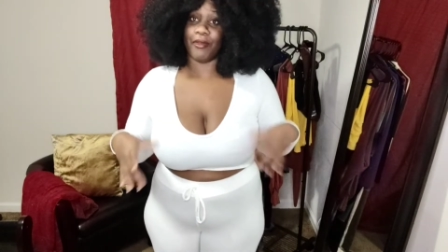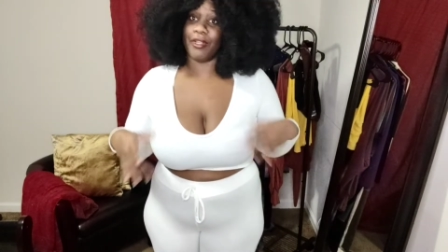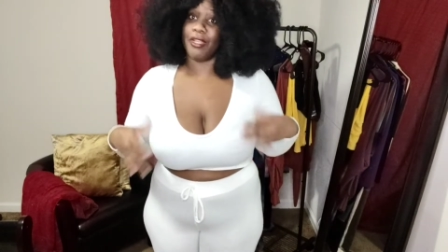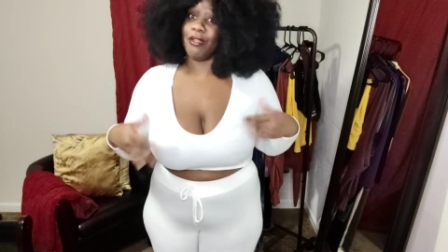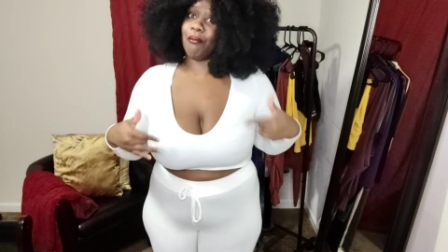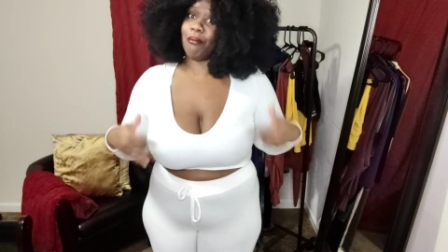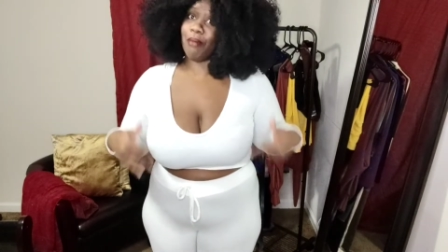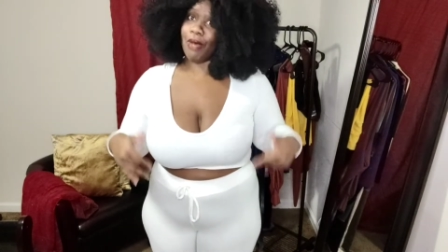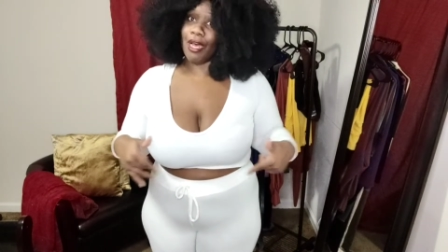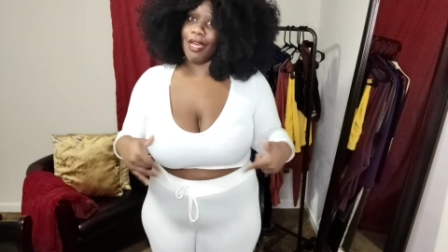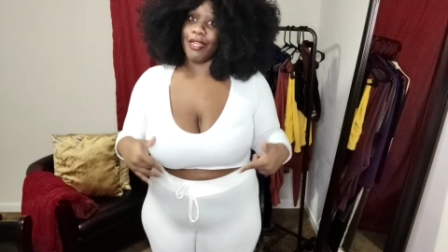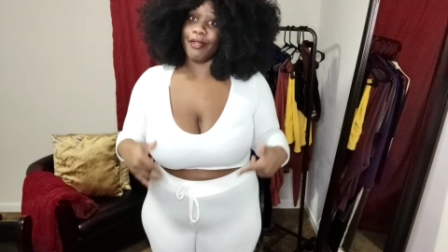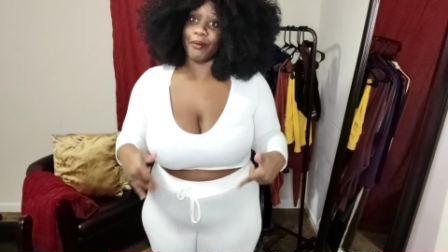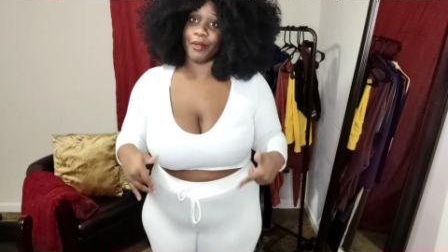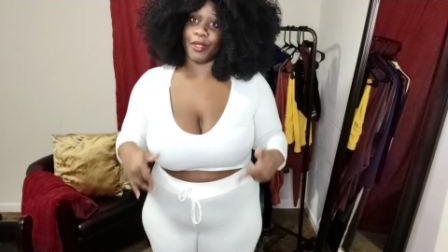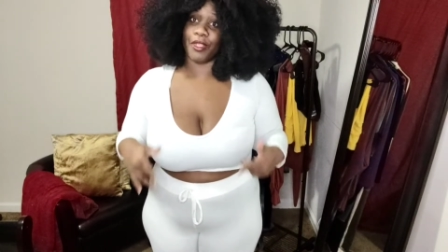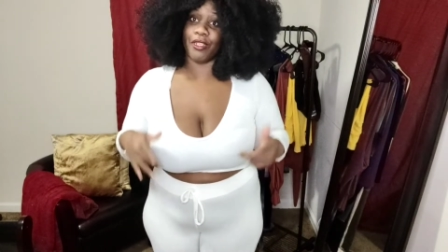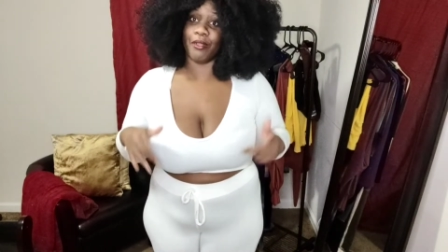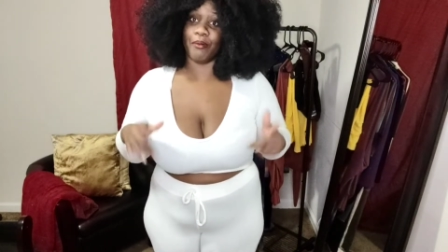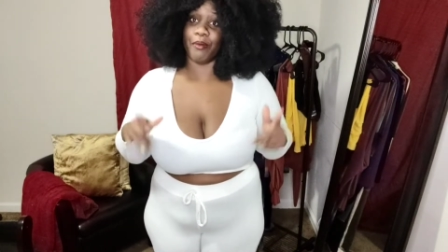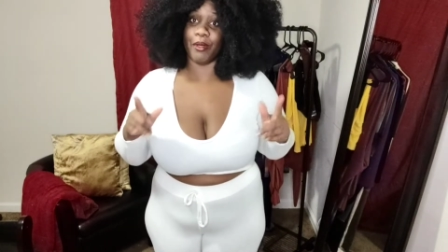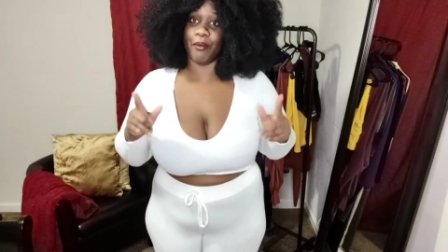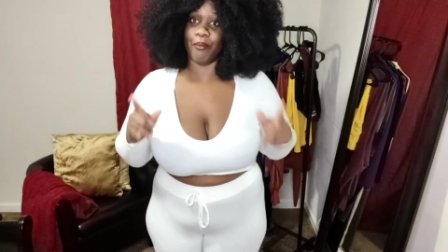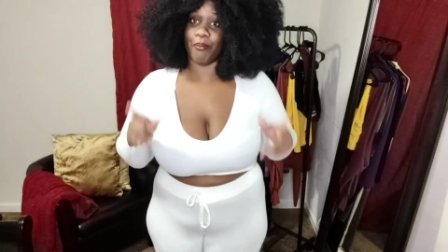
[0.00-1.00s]
the bottom
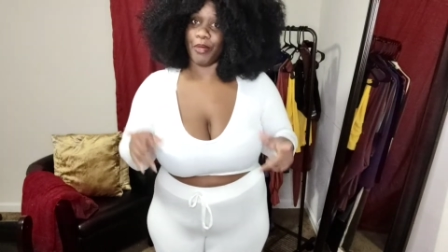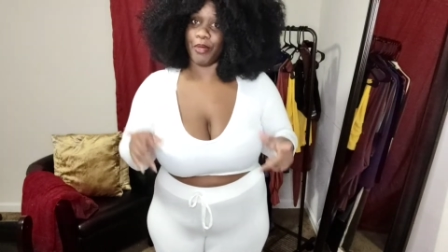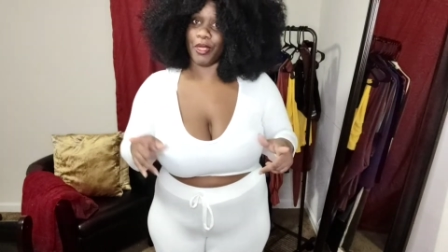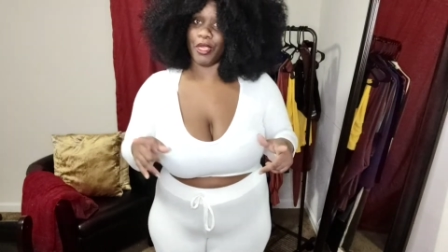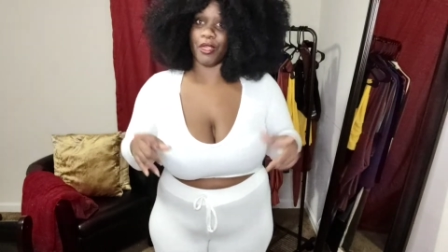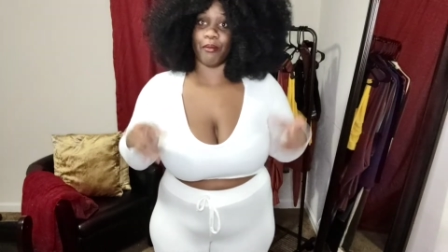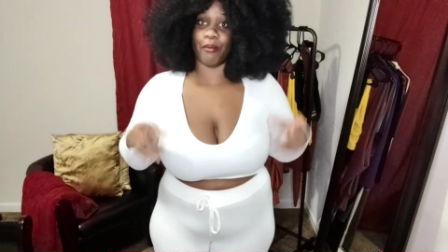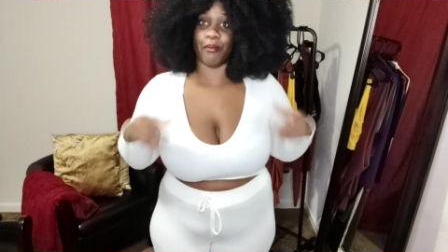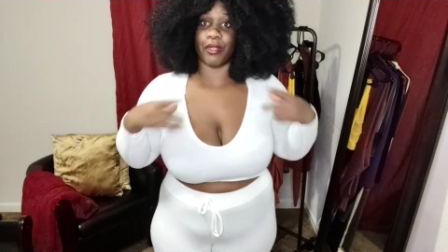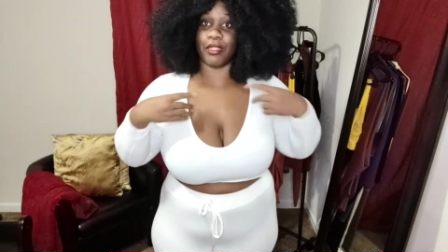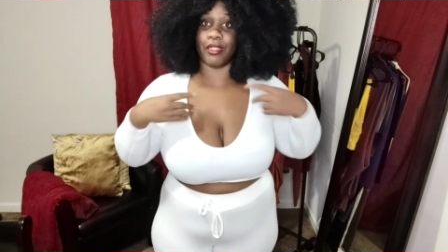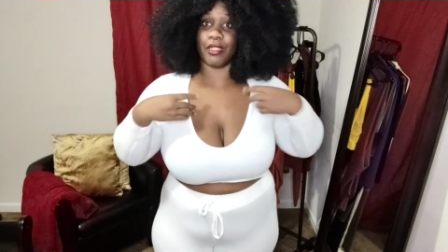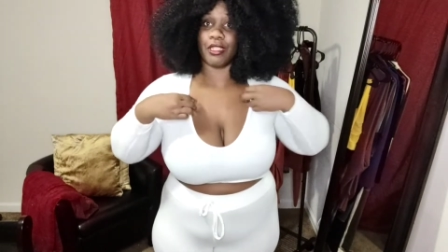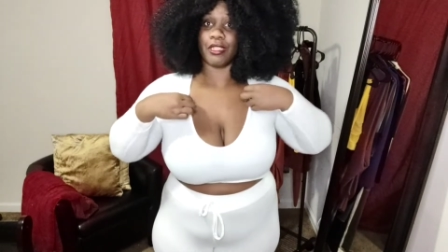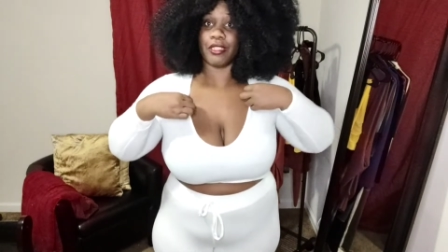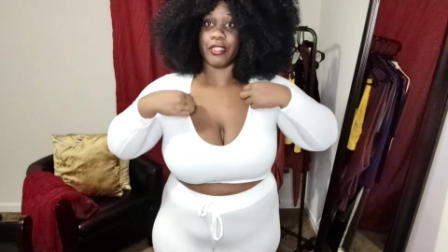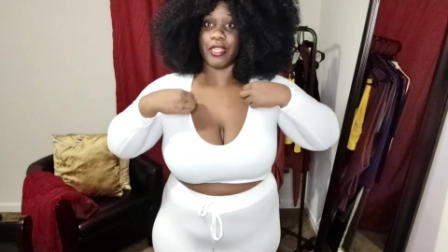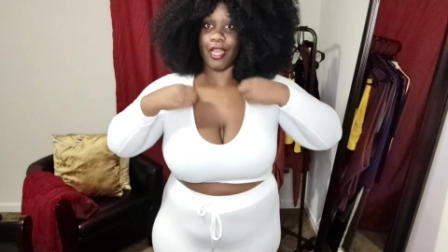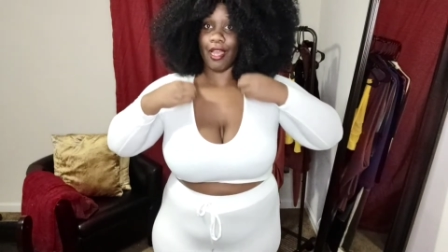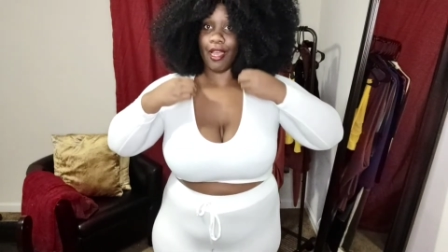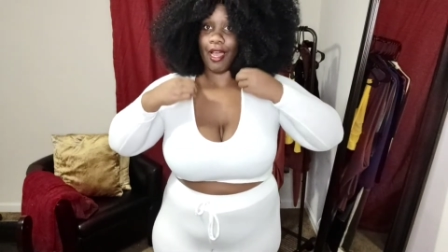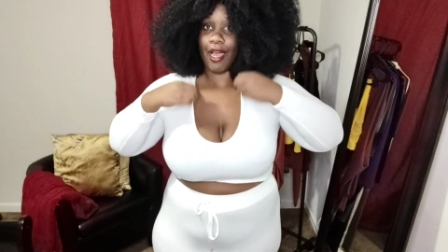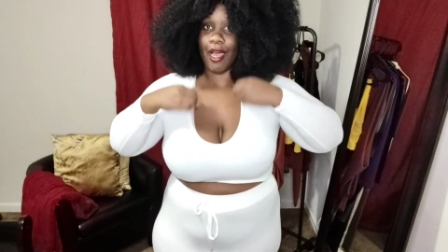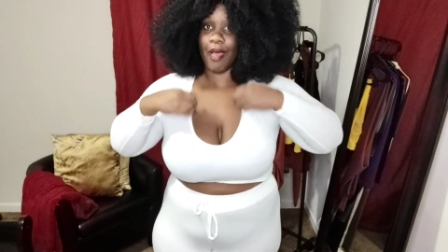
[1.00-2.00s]
could have been bigger, but the
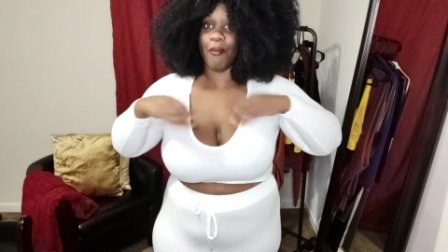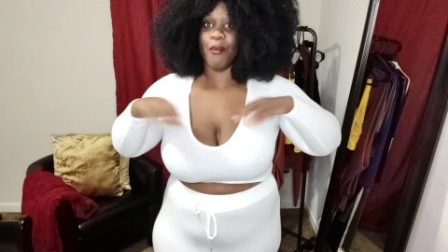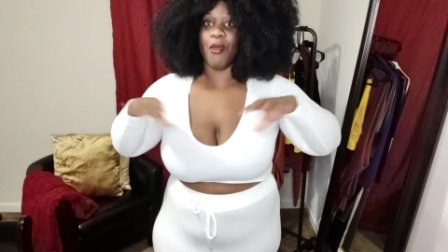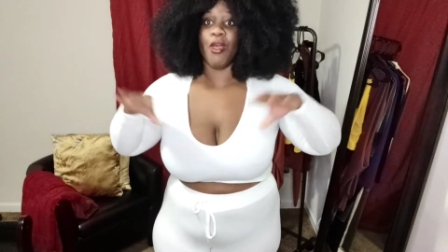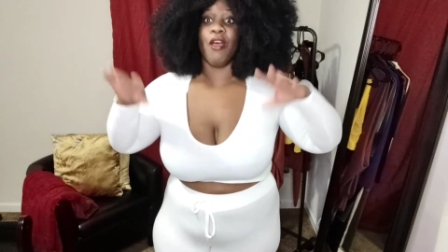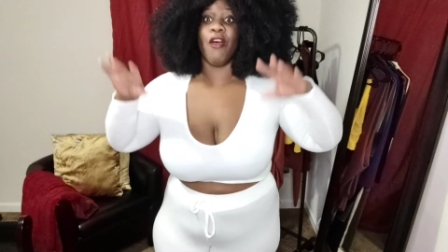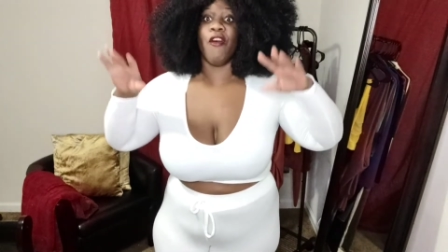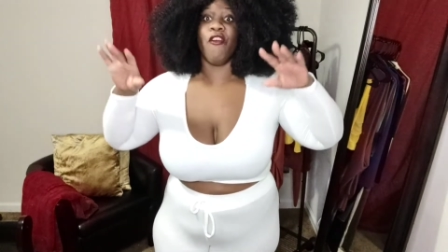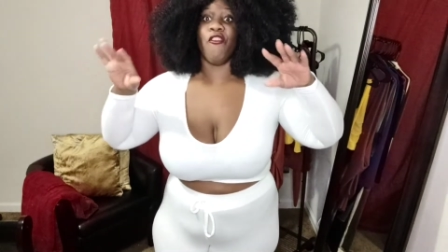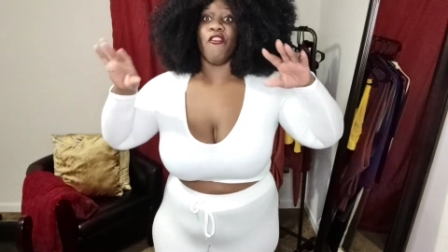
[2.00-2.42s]
top